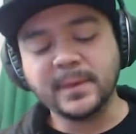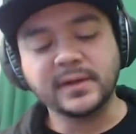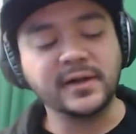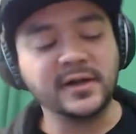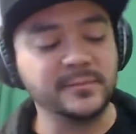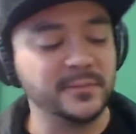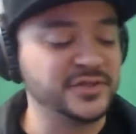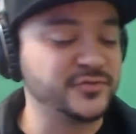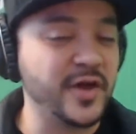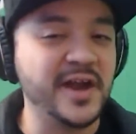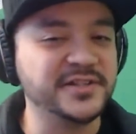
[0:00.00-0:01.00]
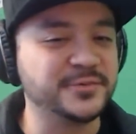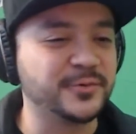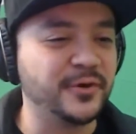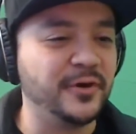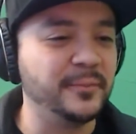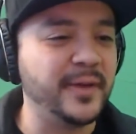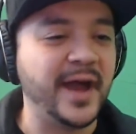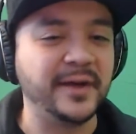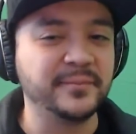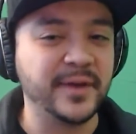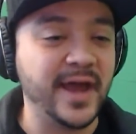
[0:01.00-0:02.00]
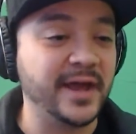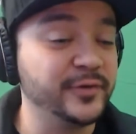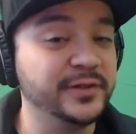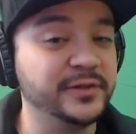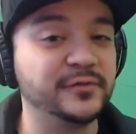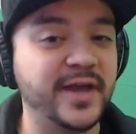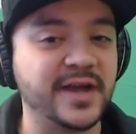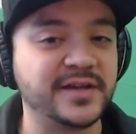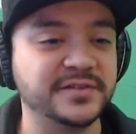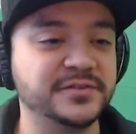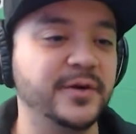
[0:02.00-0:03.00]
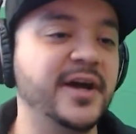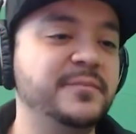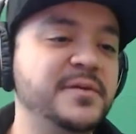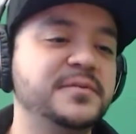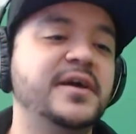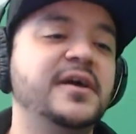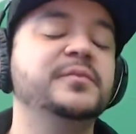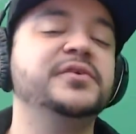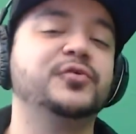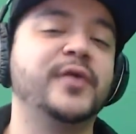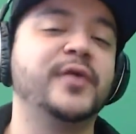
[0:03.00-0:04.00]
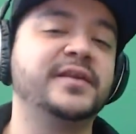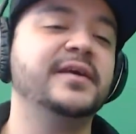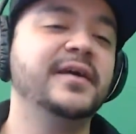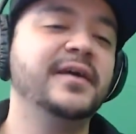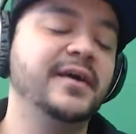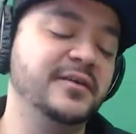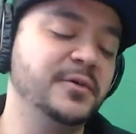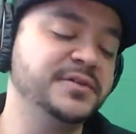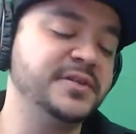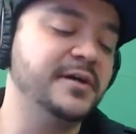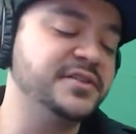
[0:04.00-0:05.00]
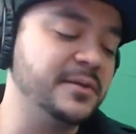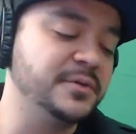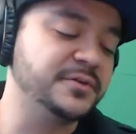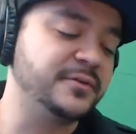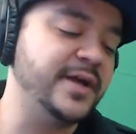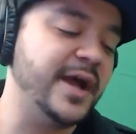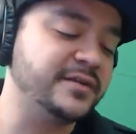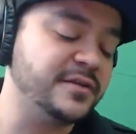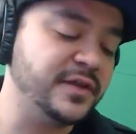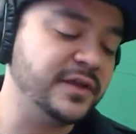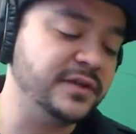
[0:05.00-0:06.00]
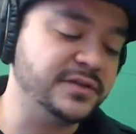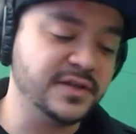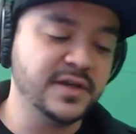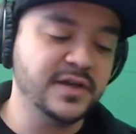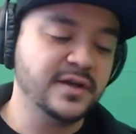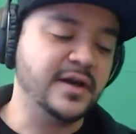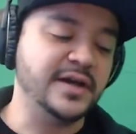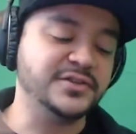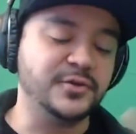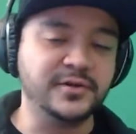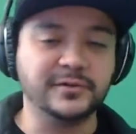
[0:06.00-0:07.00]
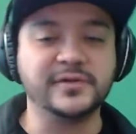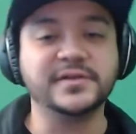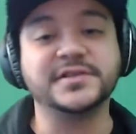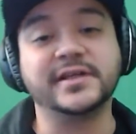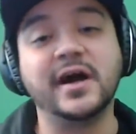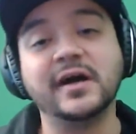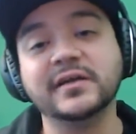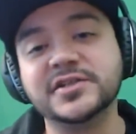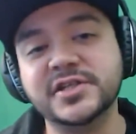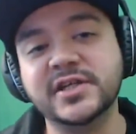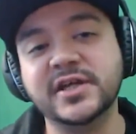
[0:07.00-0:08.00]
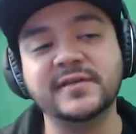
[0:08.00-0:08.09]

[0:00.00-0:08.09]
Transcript: But my strategies were all bad, but I had really good reactions. So I had people that helped me direct it. And then once I was able to react to things, I started learning the psychology,